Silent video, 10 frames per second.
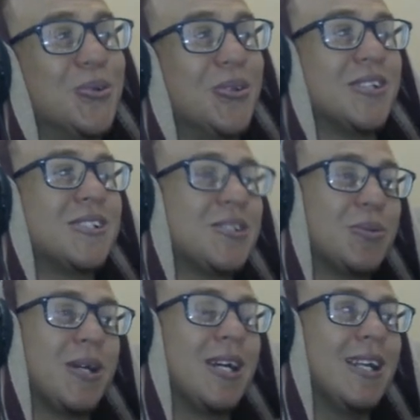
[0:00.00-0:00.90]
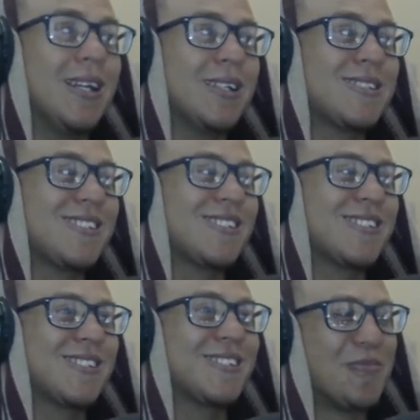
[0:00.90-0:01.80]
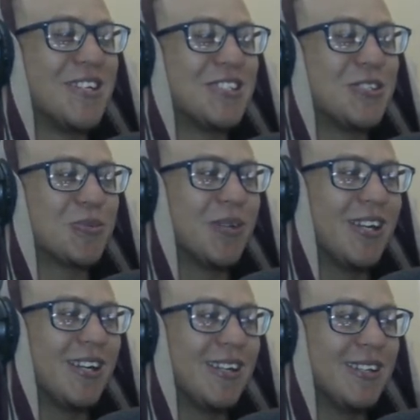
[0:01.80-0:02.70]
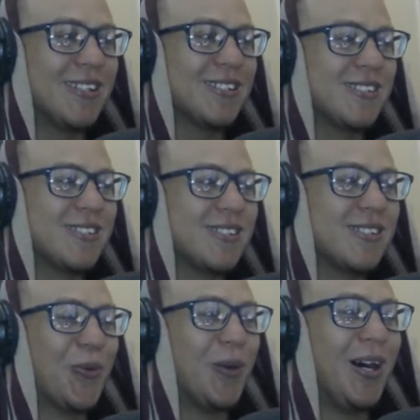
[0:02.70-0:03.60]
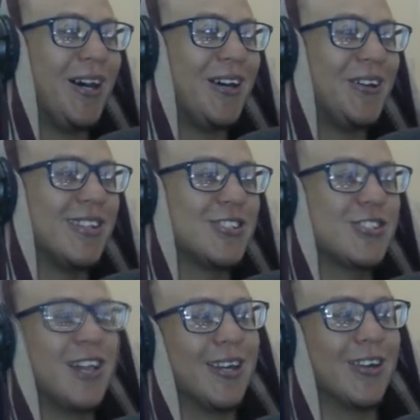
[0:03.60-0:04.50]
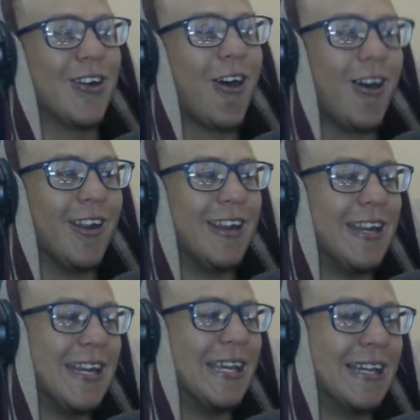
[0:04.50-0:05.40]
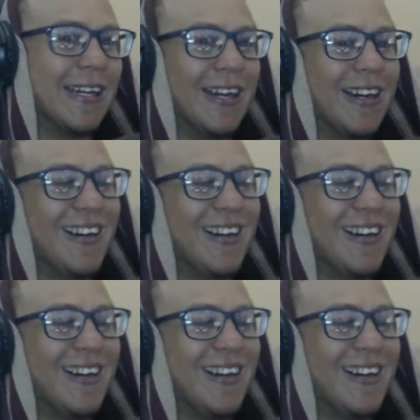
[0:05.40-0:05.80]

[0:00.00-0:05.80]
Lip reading: this is where it is. This is where it is. Wow. The sun god, Nika.